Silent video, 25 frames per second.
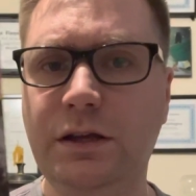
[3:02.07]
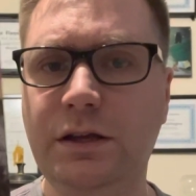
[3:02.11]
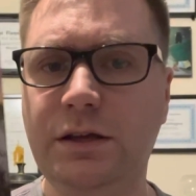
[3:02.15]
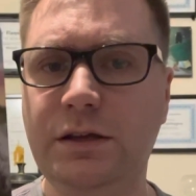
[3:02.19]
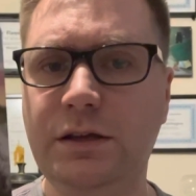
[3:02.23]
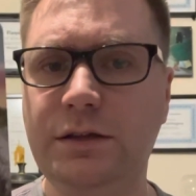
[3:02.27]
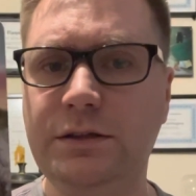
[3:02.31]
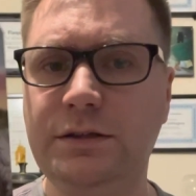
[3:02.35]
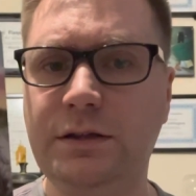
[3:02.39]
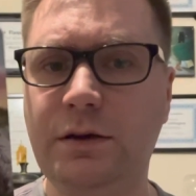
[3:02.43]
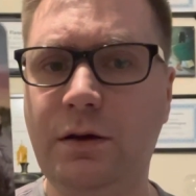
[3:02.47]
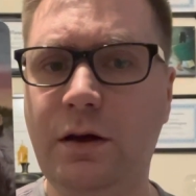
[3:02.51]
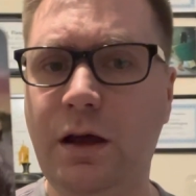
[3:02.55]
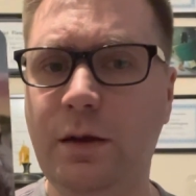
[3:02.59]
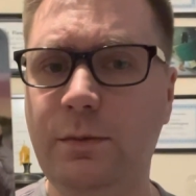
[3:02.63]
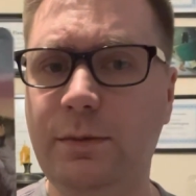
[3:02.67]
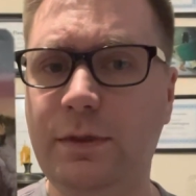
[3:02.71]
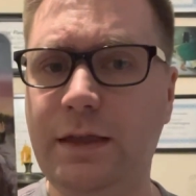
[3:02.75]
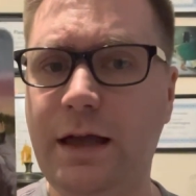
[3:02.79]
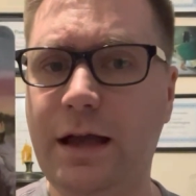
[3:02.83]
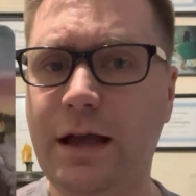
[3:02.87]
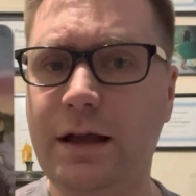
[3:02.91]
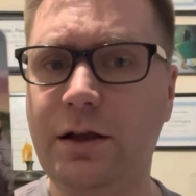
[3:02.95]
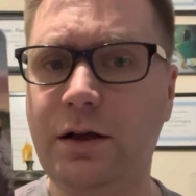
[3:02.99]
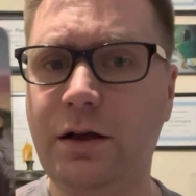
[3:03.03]
So I hope that
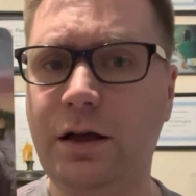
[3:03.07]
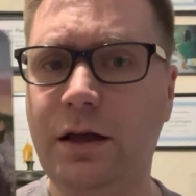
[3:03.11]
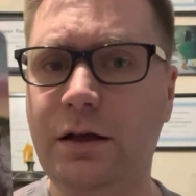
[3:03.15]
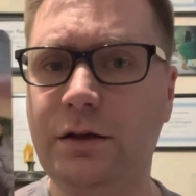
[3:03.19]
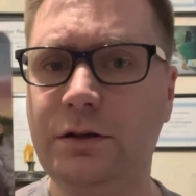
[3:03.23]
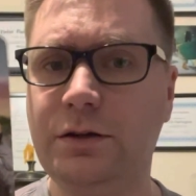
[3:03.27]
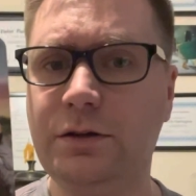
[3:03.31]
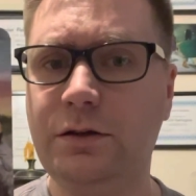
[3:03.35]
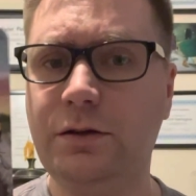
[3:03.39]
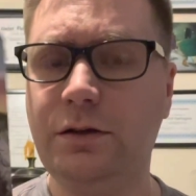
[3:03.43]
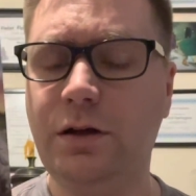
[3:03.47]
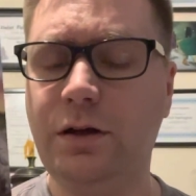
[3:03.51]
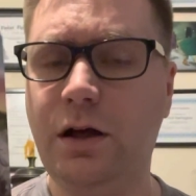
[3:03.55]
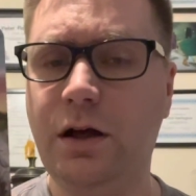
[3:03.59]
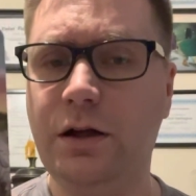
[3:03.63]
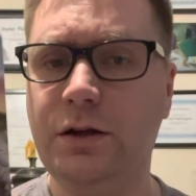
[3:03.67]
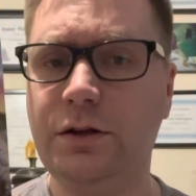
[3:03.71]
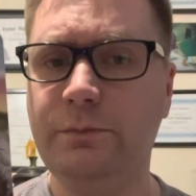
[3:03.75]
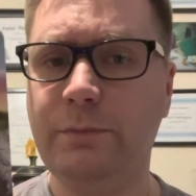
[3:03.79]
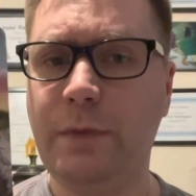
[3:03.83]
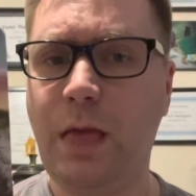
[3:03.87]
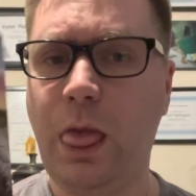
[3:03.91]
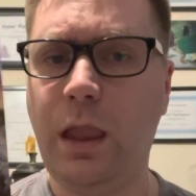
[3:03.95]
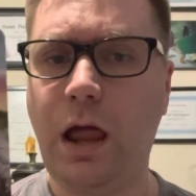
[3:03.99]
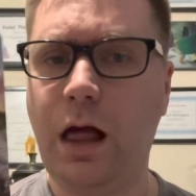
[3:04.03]
that kind of card,
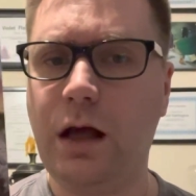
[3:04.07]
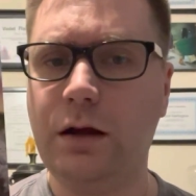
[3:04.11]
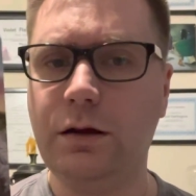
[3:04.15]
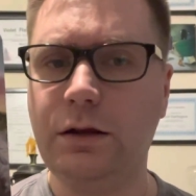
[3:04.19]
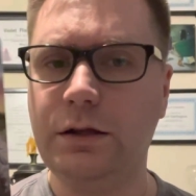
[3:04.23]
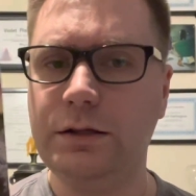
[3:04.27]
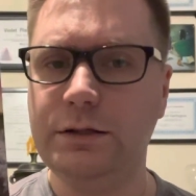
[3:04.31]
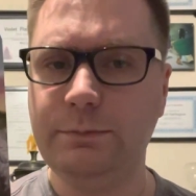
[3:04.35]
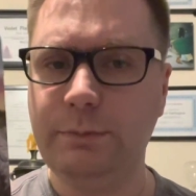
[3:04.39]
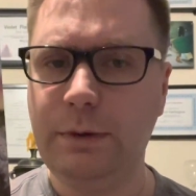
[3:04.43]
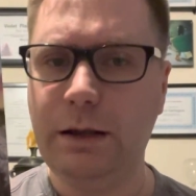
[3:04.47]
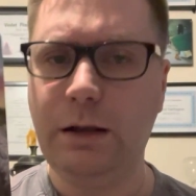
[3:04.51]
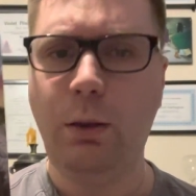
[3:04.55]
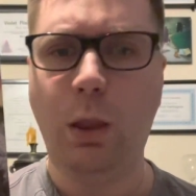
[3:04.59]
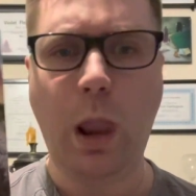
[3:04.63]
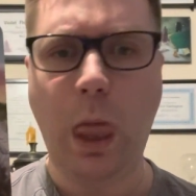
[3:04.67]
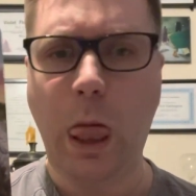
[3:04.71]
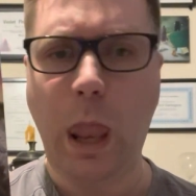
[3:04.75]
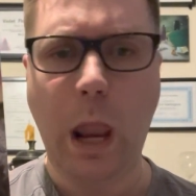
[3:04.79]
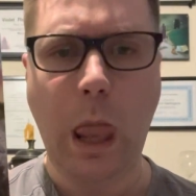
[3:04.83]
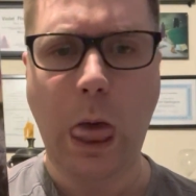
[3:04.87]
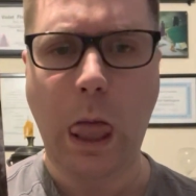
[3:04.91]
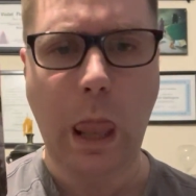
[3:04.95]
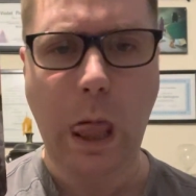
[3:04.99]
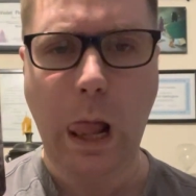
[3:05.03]
I can't speak, la
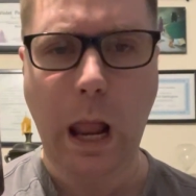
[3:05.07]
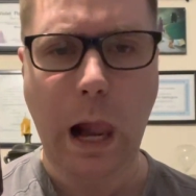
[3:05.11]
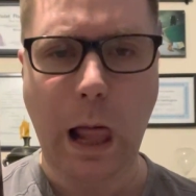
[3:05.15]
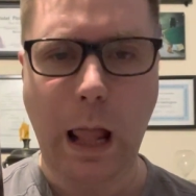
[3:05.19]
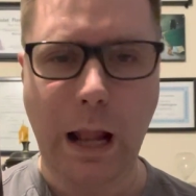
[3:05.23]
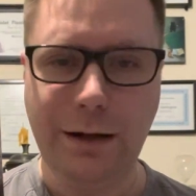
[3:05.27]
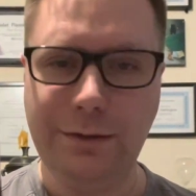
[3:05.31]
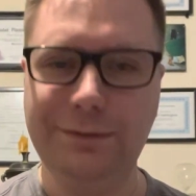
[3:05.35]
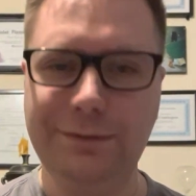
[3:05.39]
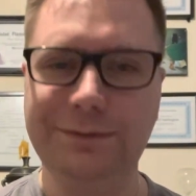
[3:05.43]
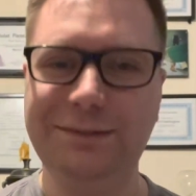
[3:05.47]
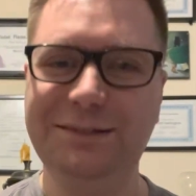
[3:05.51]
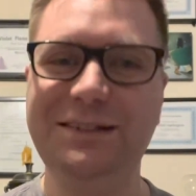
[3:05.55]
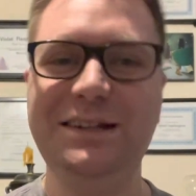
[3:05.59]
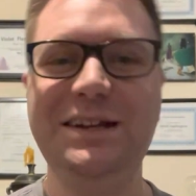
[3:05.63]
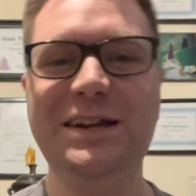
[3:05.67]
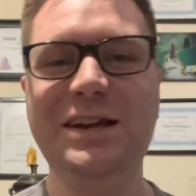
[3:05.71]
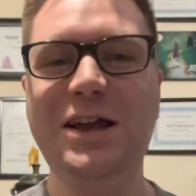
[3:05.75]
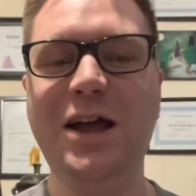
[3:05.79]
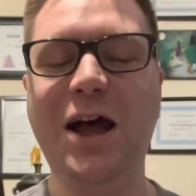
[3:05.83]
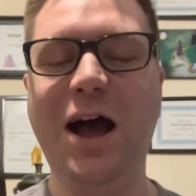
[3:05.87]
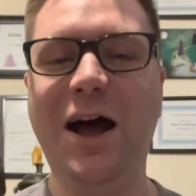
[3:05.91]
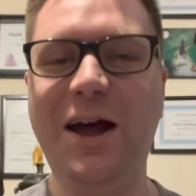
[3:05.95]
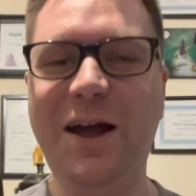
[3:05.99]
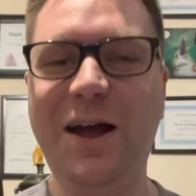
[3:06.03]
la la.
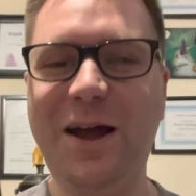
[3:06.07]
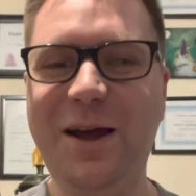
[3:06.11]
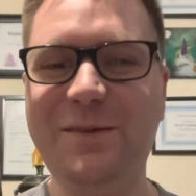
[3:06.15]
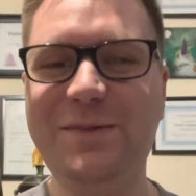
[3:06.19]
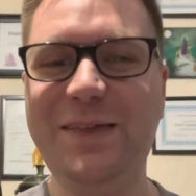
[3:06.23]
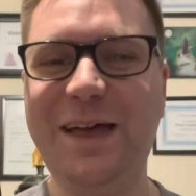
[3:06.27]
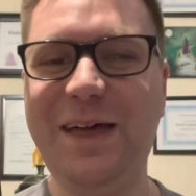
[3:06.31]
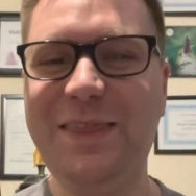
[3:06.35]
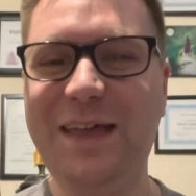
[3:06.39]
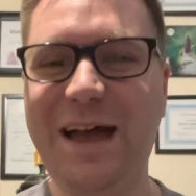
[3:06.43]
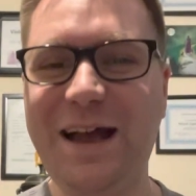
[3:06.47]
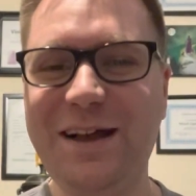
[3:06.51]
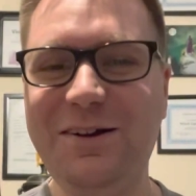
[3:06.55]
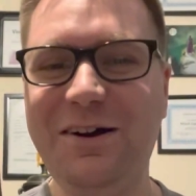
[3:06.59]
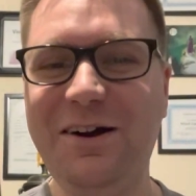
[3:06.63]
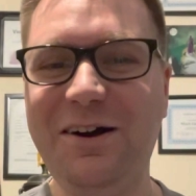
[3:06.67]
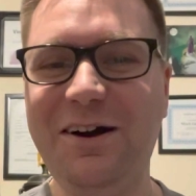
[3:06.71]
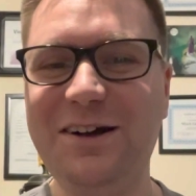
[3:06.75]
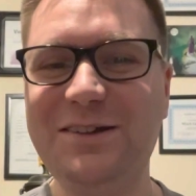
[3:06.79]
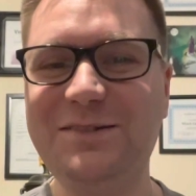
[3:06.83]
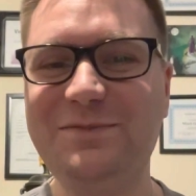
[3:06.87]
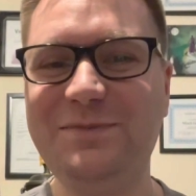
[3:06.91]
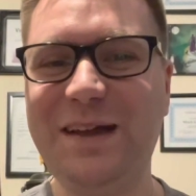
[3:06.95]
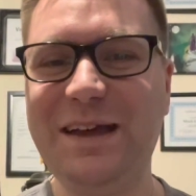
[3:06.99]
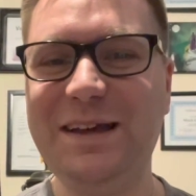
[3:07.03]
I hope that that
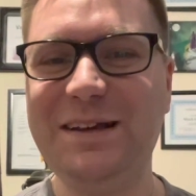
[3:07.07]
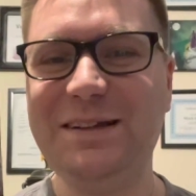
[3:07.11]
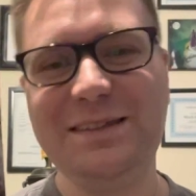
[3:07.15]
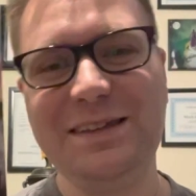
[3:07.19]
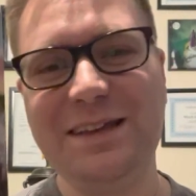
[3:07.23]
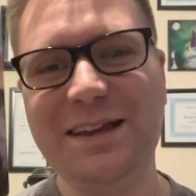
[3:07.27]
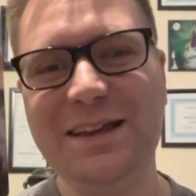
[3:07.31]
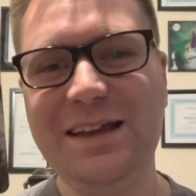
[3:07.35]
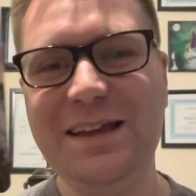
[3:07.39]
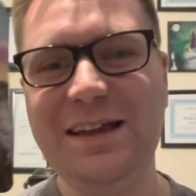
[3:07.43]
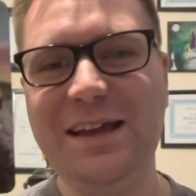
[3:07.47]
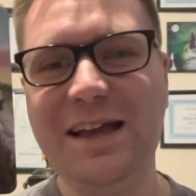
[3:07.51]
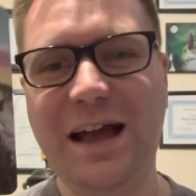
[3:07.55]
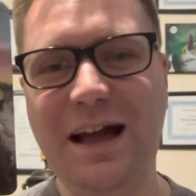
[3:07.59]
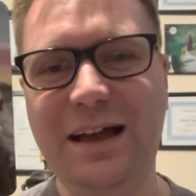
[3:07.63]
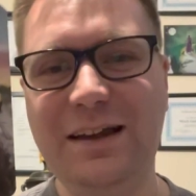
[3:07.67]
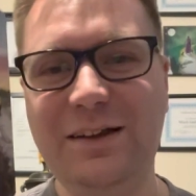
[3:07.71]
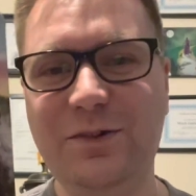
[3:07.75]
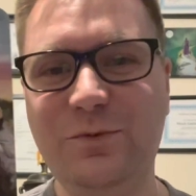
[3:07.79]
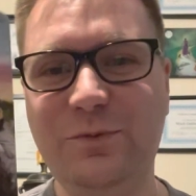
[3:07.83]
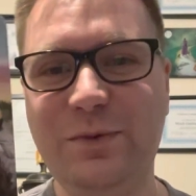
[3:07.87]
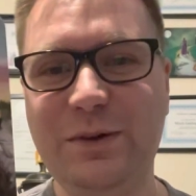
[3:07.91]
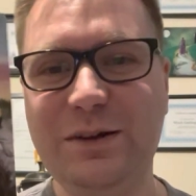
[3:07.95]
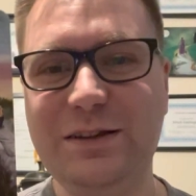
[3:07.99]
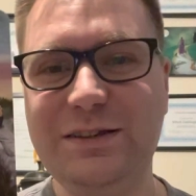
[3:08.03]
card makes a
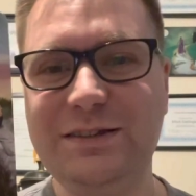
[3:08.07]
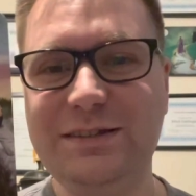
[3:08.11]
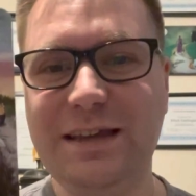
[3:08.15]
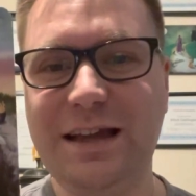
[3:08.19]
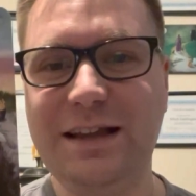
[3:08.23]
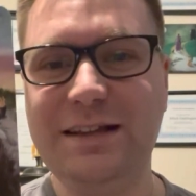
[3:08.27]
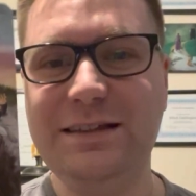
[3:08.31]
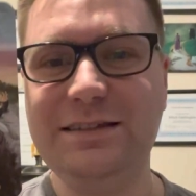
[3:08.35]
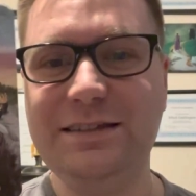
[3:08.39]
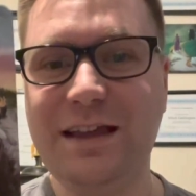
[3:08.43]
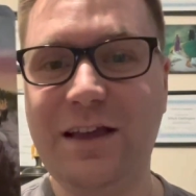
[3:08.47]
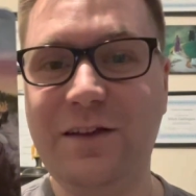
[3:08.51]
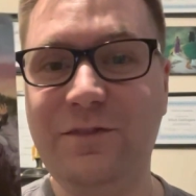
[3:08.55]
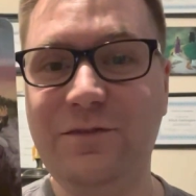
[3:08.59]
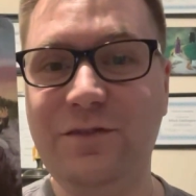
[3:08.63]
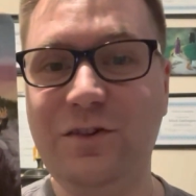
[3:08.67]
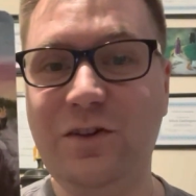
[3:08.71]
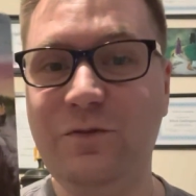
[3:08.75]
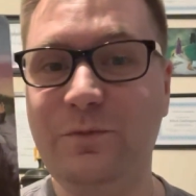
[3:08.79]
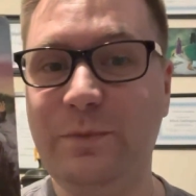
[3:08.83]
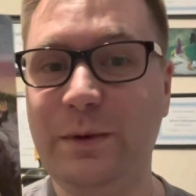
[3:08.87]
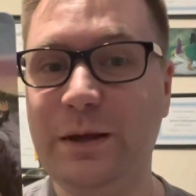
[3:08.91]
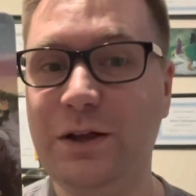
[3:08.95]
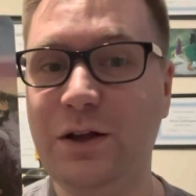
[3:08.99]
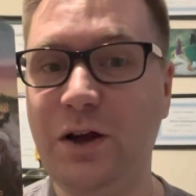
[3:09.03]
little bit of sense if
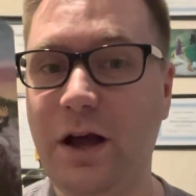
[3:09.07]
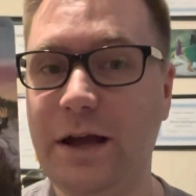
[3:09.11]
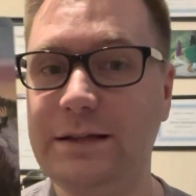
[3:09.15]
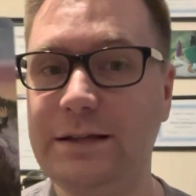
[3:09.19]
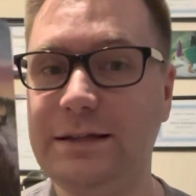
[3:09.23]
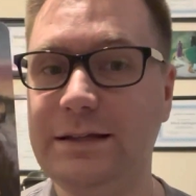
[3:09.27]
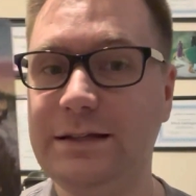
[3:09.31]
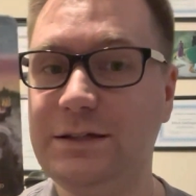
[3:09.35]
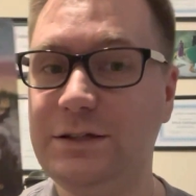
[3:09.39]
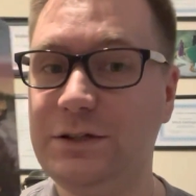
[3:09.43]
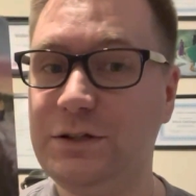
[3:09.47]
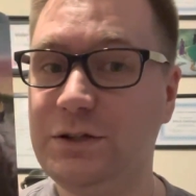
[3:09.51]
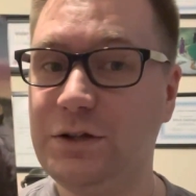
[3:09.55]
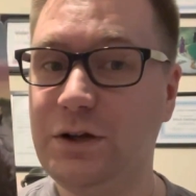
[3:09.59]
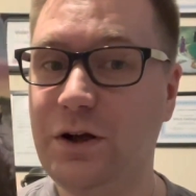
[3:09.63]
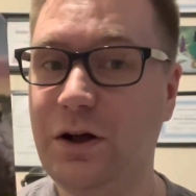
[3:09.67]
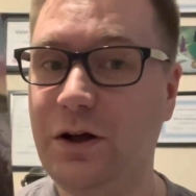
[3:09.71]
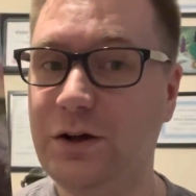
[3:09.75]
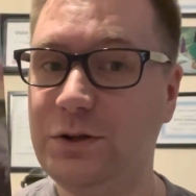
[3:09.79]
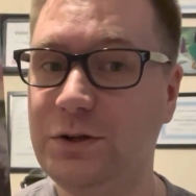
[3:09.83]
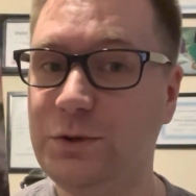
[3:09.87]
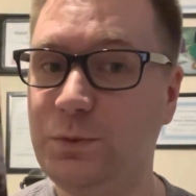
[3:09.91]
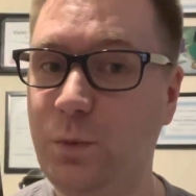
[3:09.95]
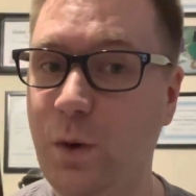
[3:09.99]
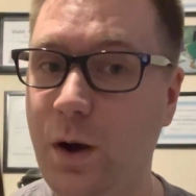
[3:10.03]
you've been guided to
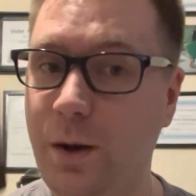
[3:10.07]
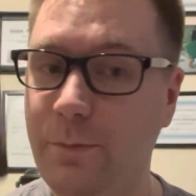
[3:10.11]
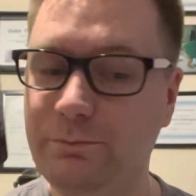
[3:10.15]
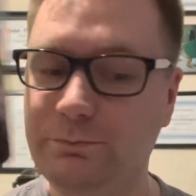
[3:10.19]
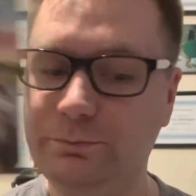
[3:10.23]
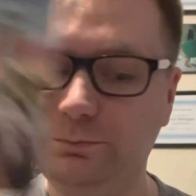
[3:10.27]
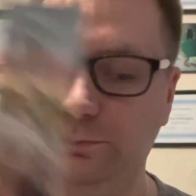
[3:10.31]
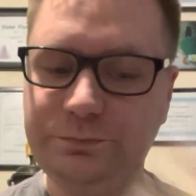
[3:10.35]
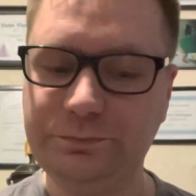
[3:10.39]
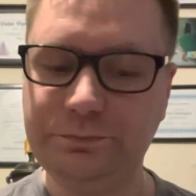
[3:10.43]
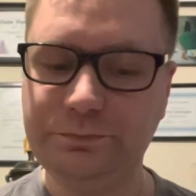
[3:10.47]
card one.